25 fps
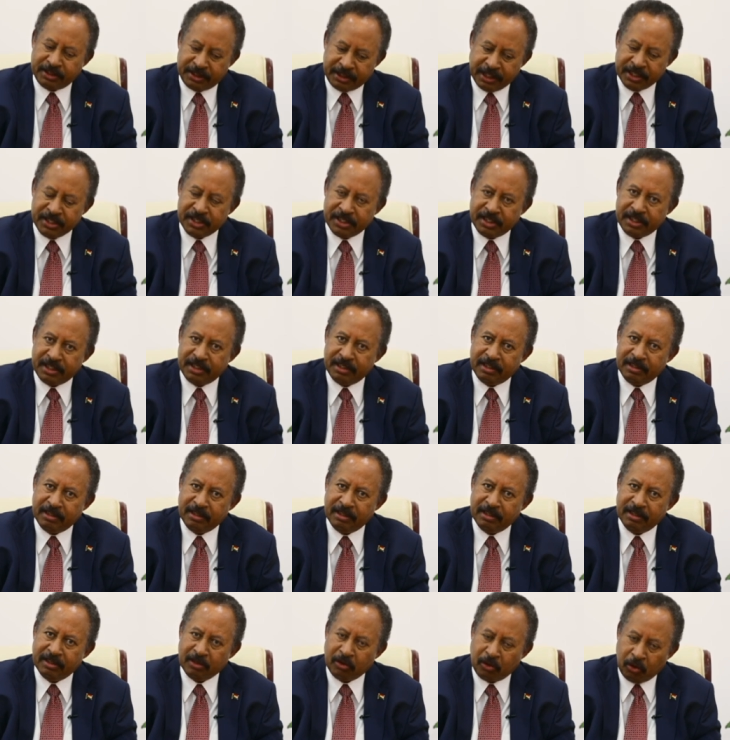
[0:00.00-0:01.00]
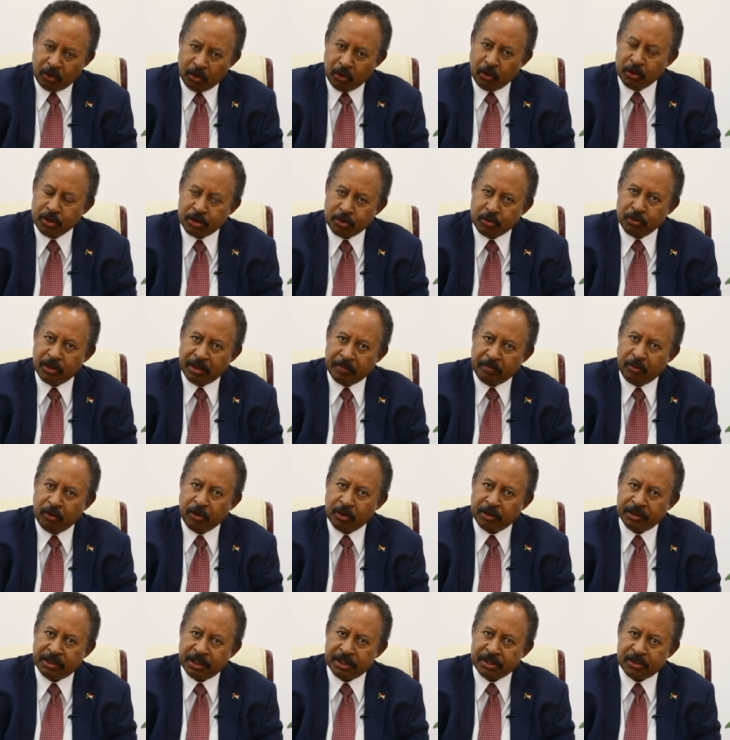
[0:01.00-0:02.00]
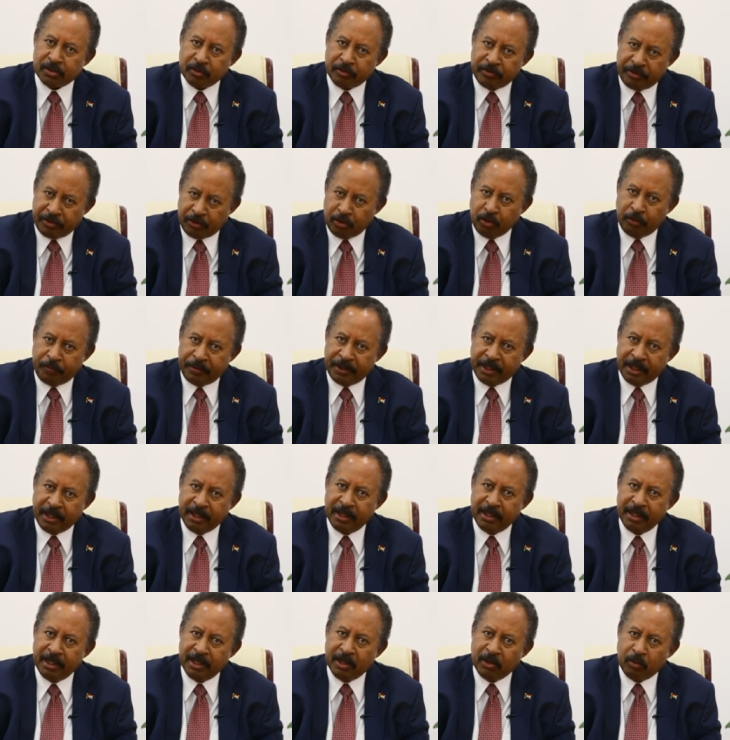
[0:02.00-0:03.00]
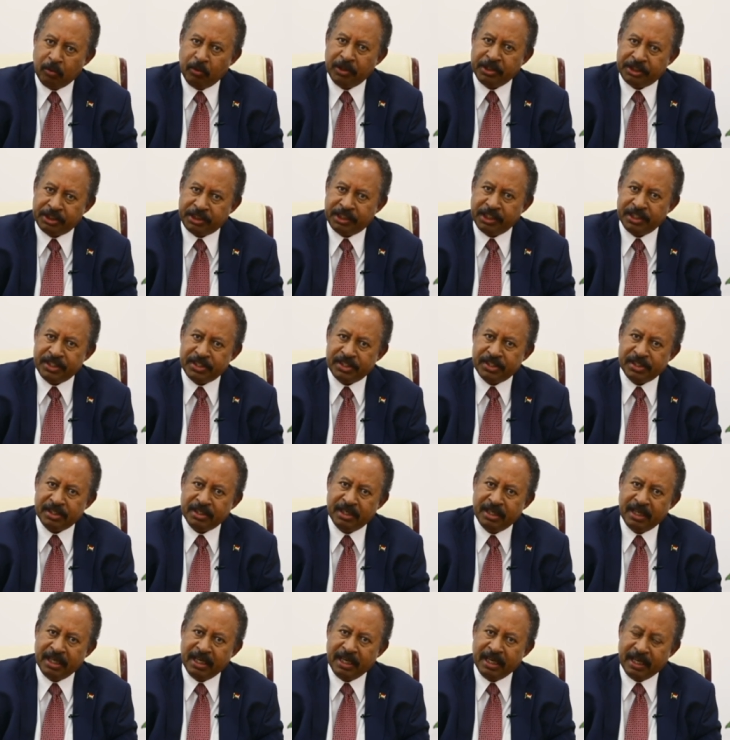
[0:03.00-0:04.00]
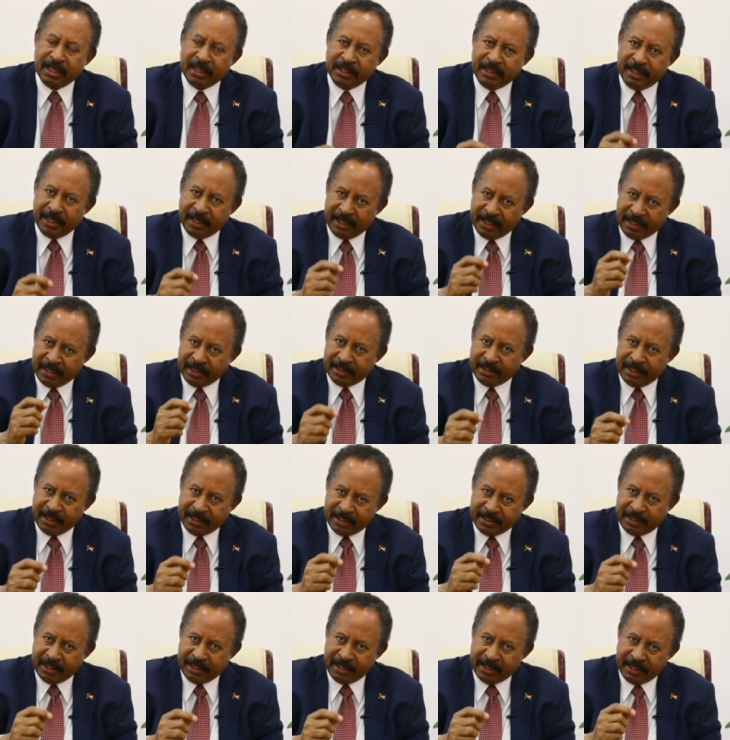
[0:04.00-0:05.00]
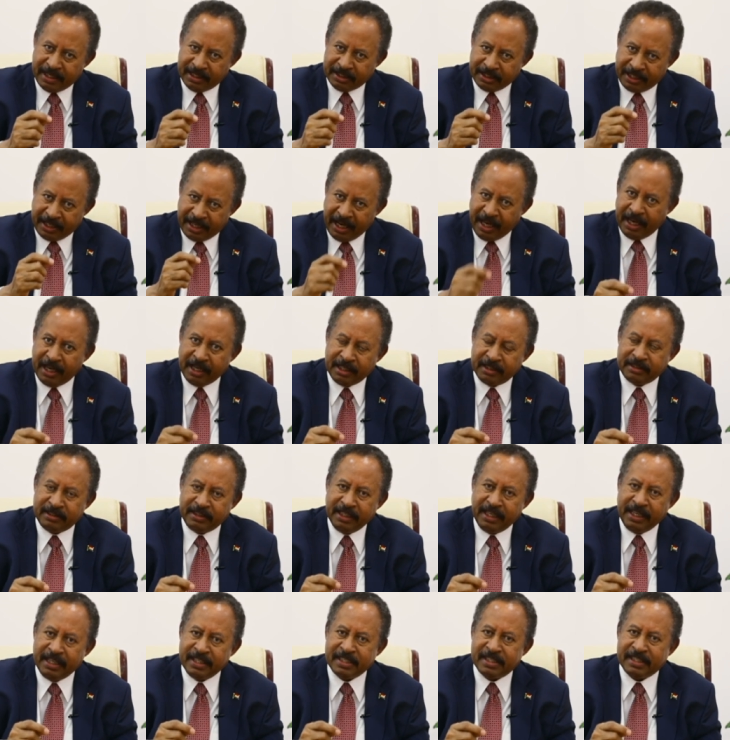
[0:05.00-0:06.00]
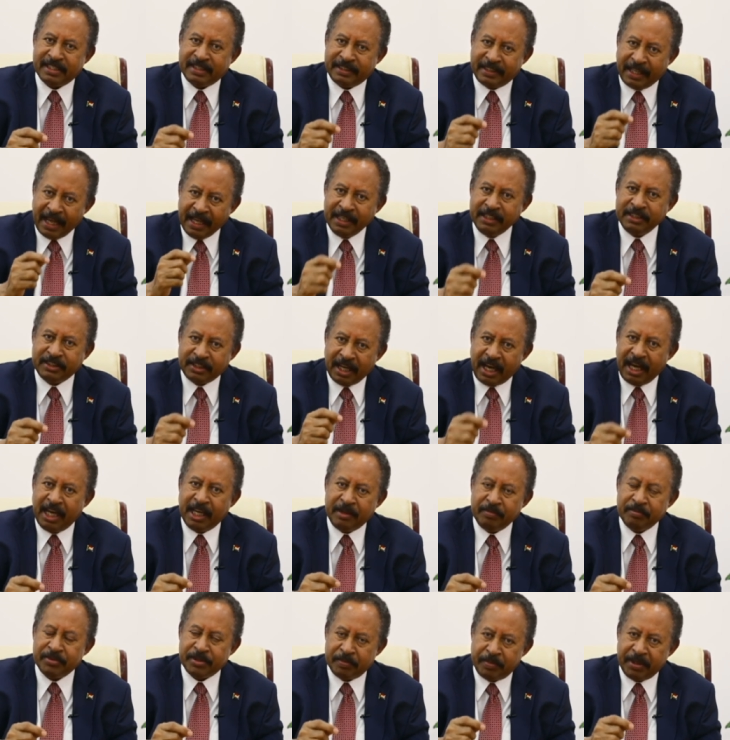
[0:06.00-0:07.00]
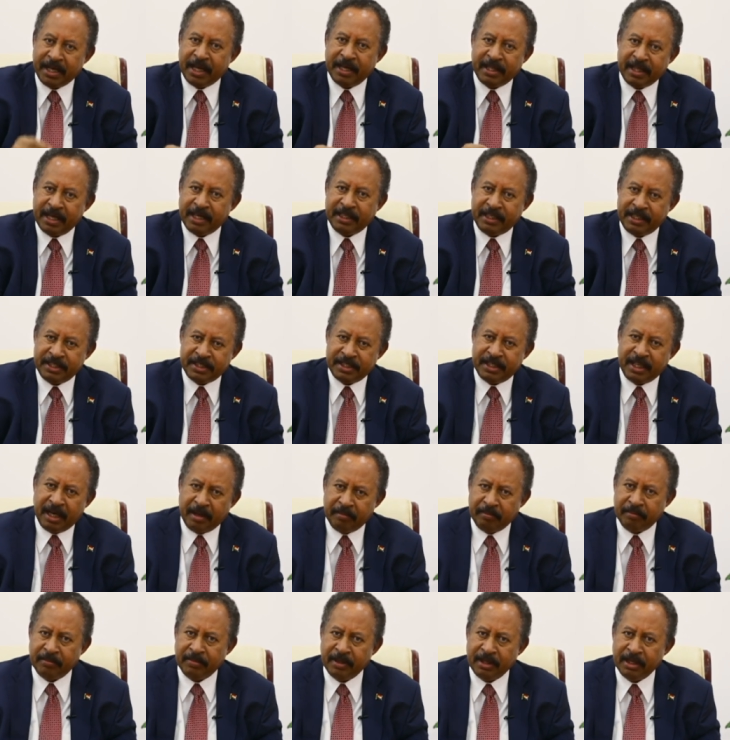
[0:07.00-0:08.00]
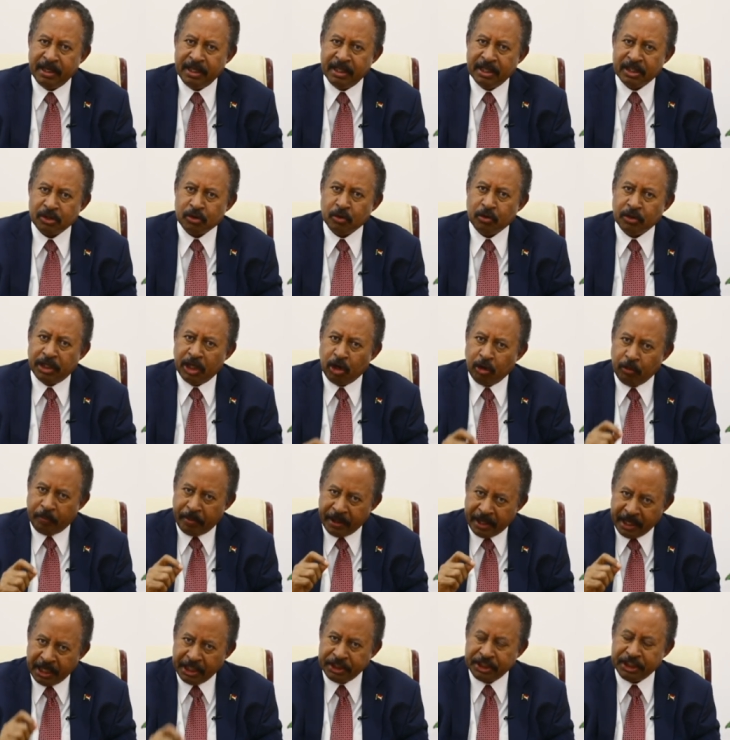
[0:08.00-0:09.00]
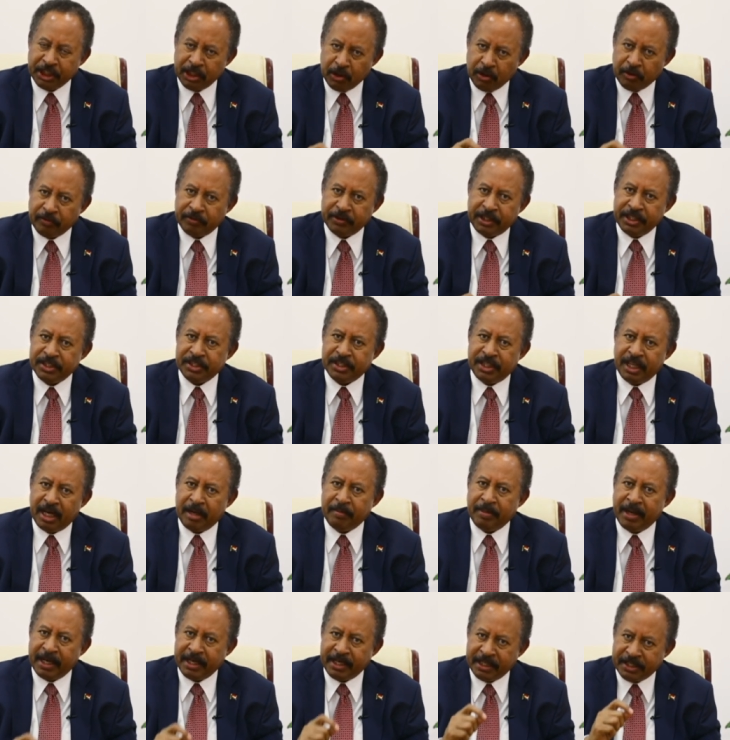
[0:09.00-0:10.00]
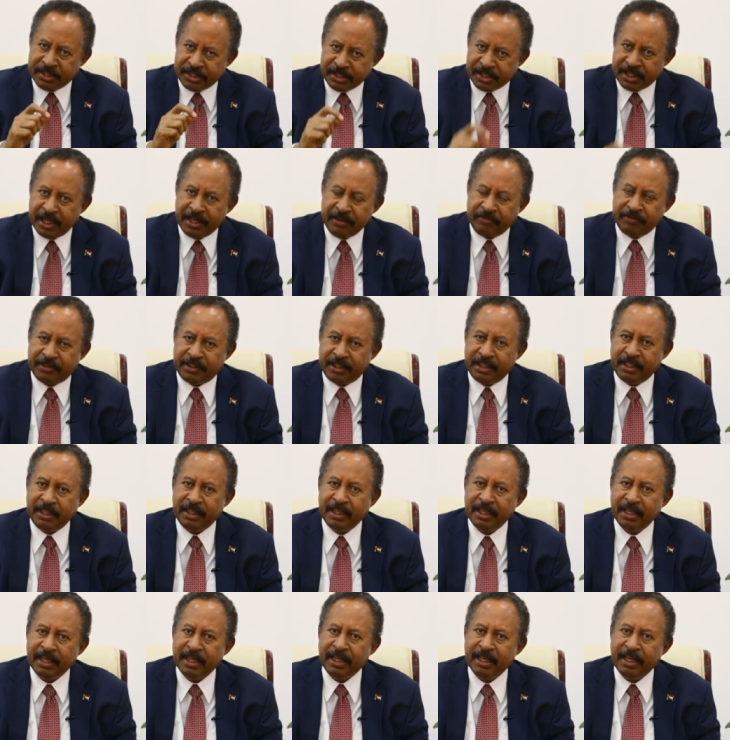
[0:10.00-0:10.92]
just close to the borders of Ethiopia, which is the GERD is 10 times bigger than this dam. So the operation of this dam and its safety